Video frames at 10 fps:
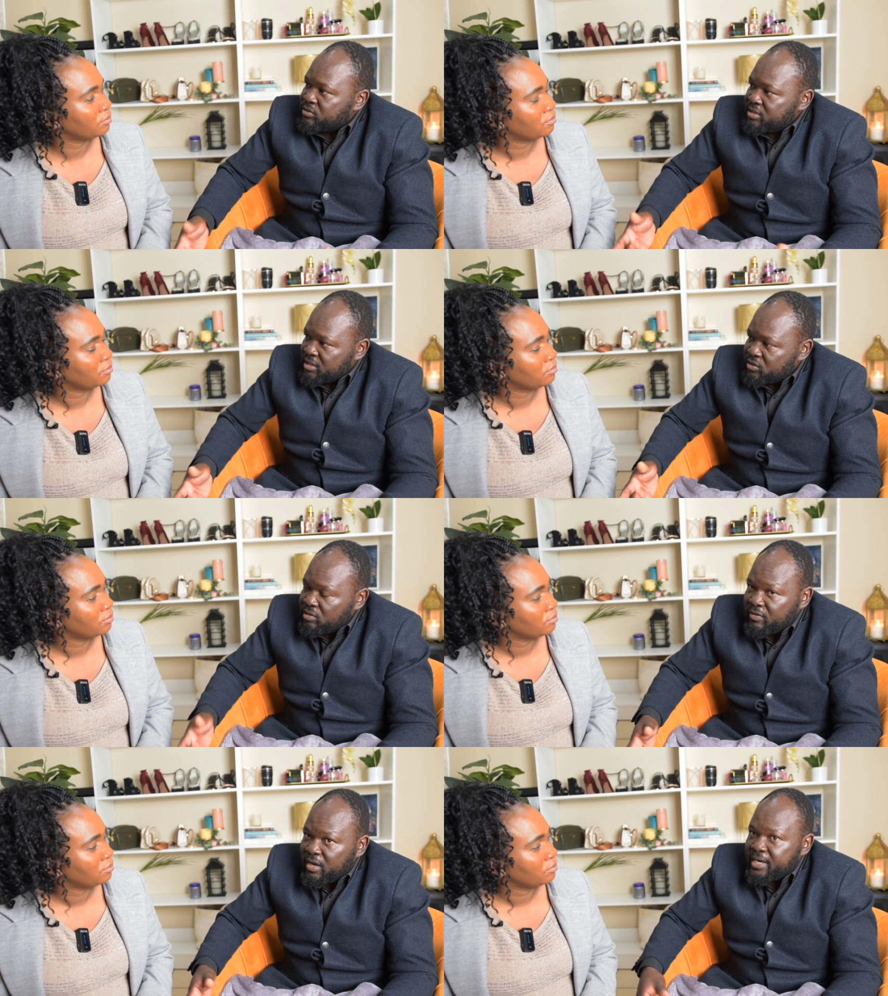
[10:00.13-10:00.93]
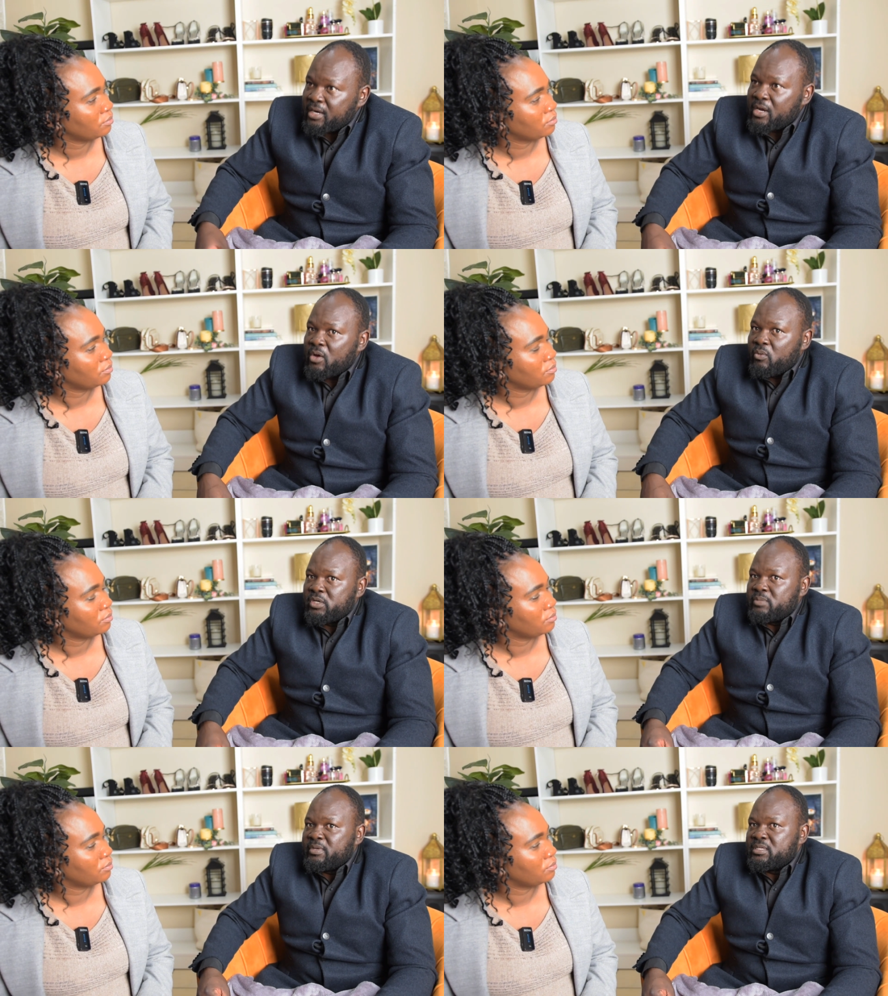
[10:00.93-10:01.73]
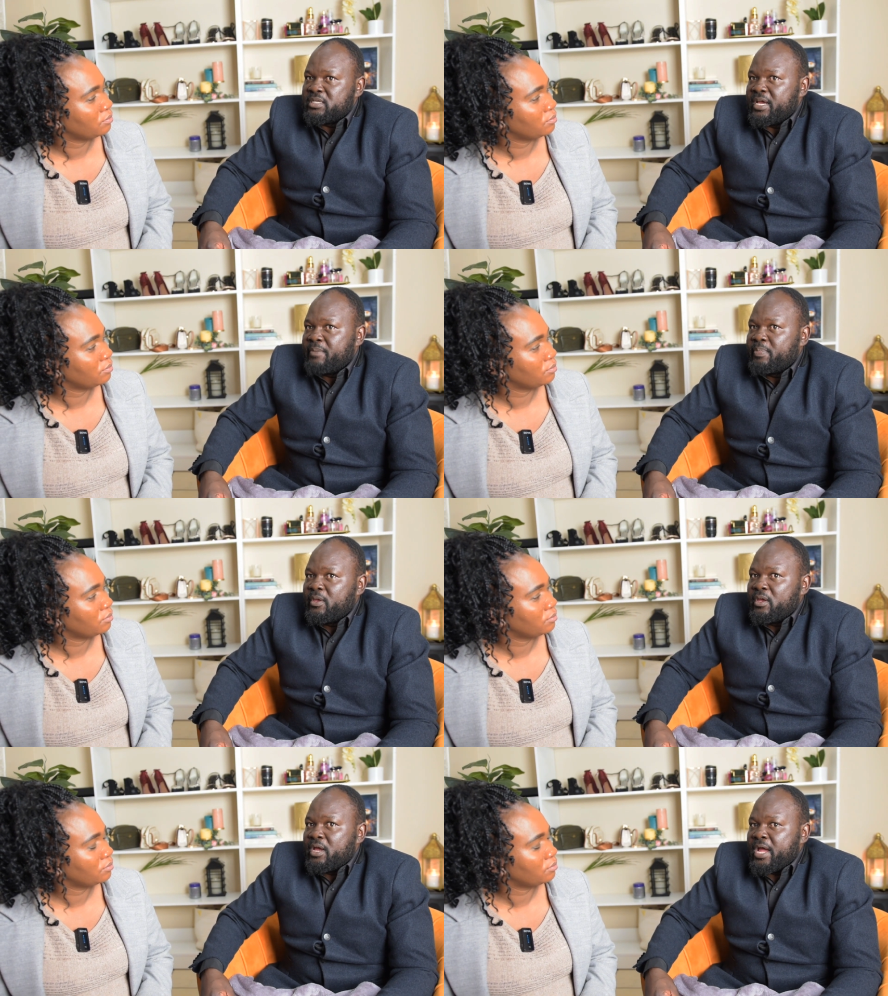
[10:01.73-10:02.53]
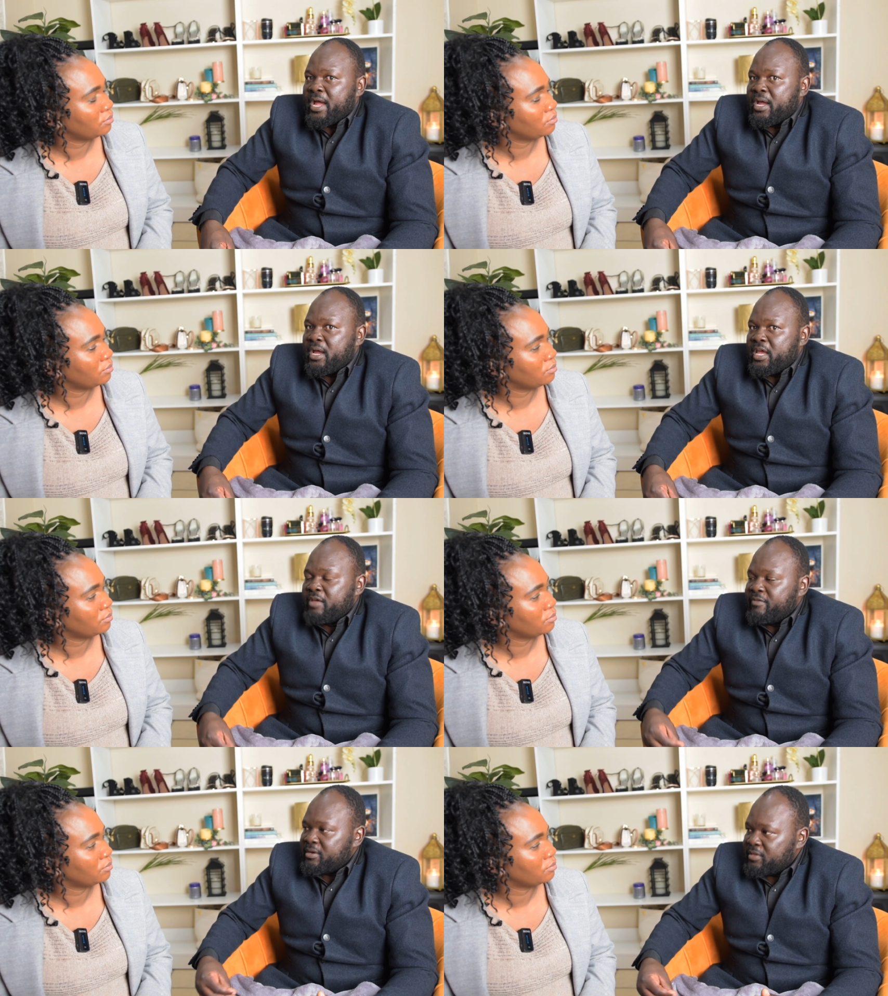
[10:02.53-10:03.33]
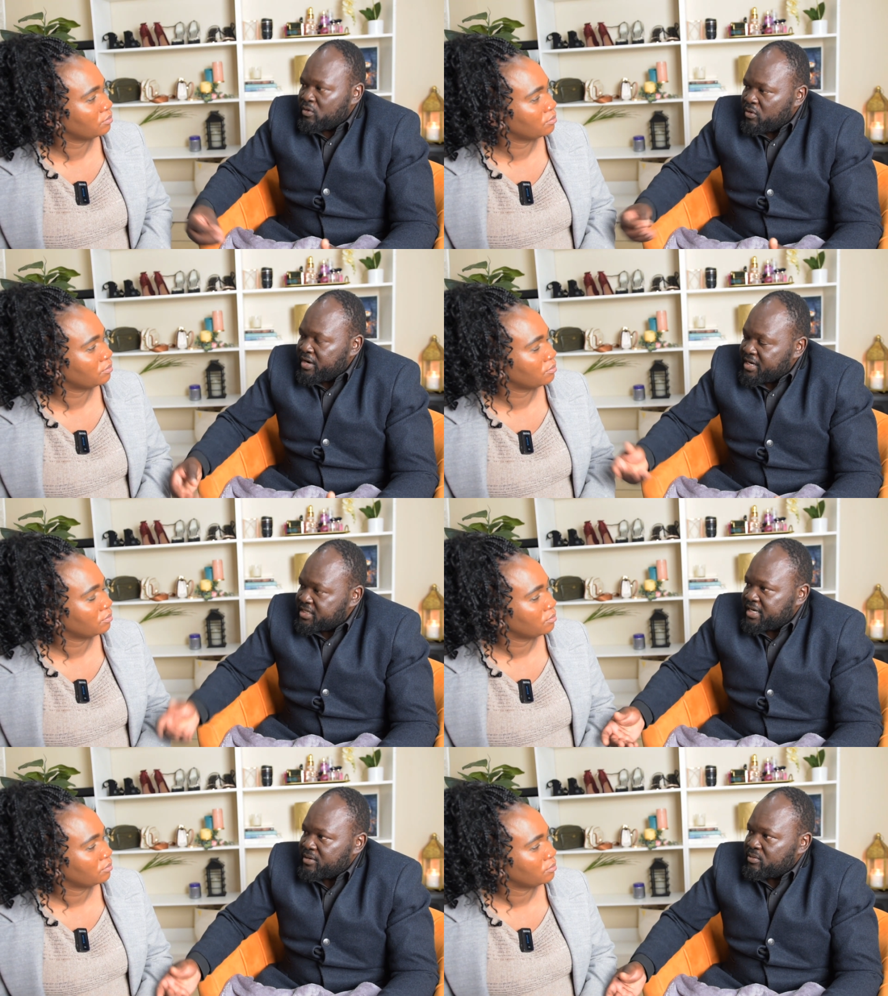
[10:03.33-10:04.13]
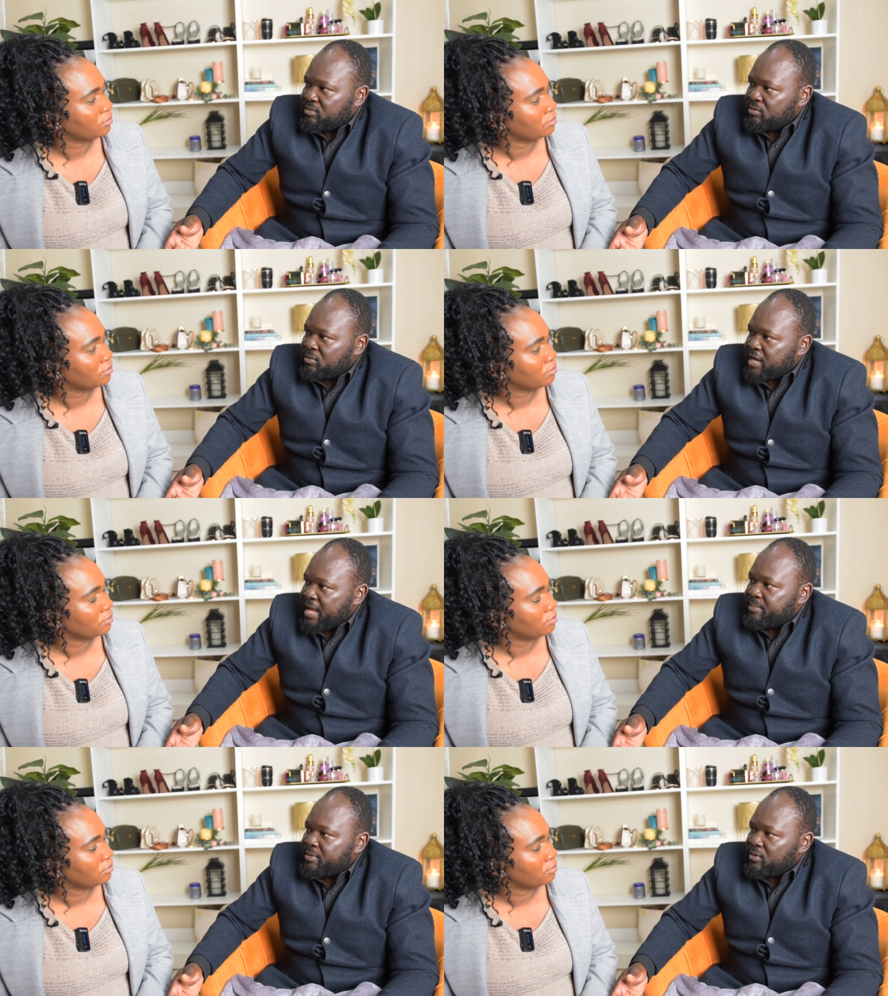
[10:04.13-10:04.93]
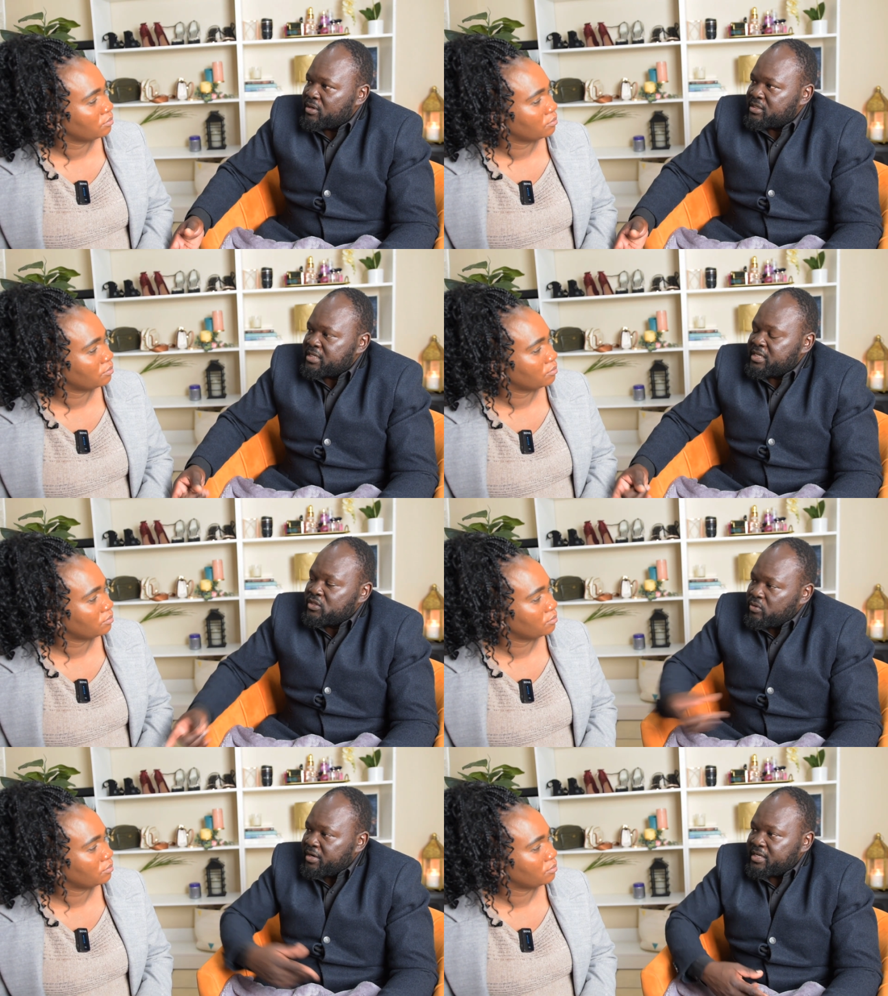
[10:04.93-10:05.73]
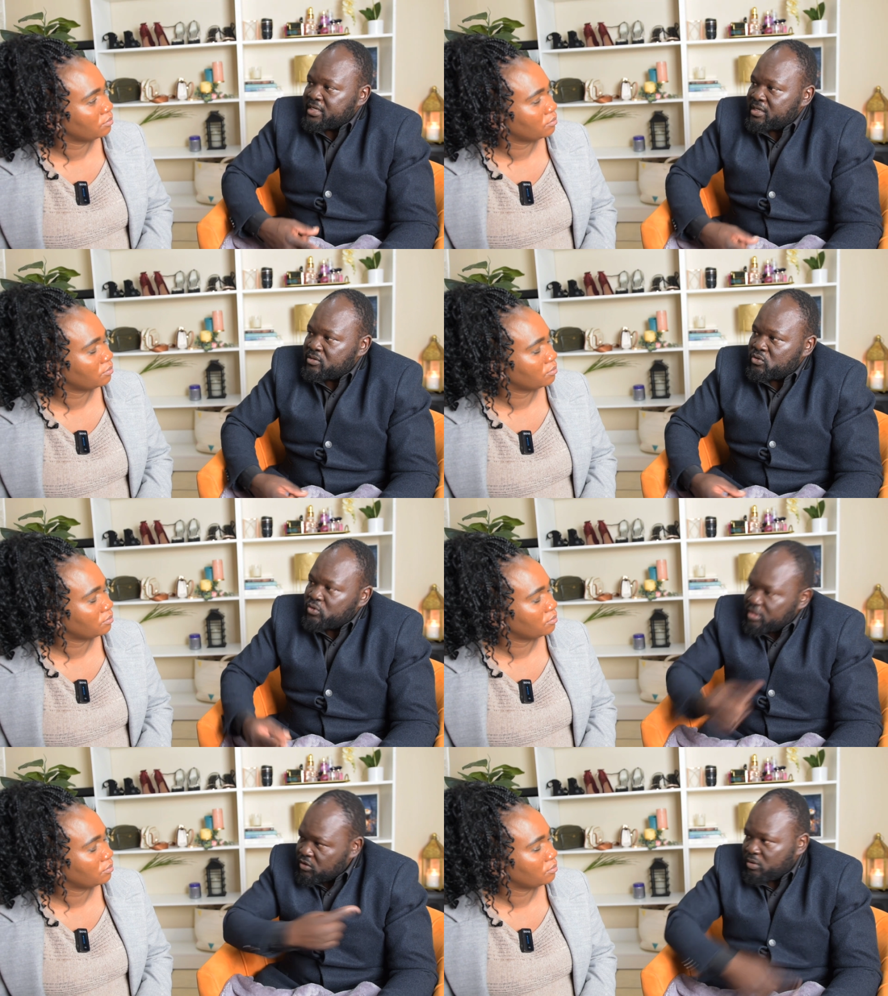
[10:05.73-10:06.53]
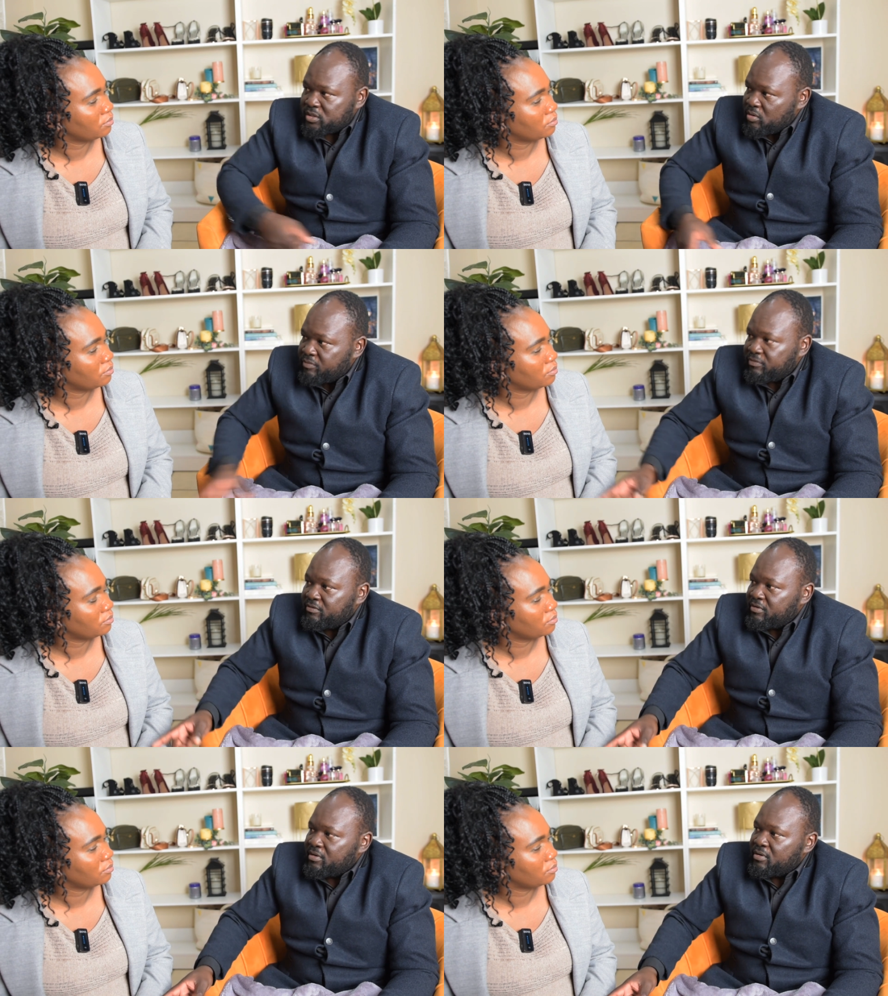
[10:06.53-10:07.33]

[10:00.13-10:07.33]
Speaker 1: is to the things of God, which means that uh, even the connection will come because he is connected to the source of